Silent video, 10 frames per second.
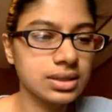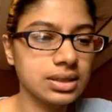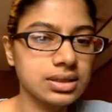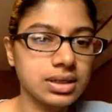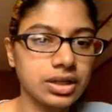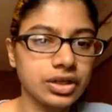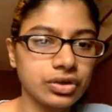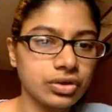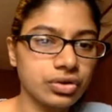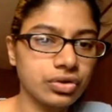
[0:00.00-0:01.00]
it's going to
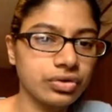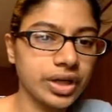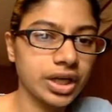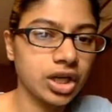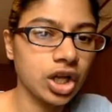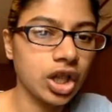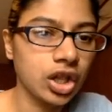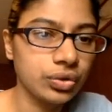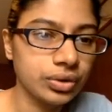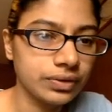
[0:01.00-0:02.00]
create a
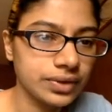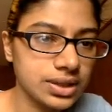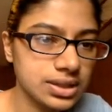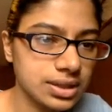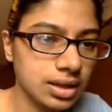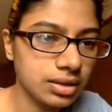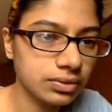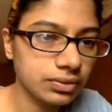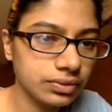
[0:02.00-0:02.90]
clone of itself.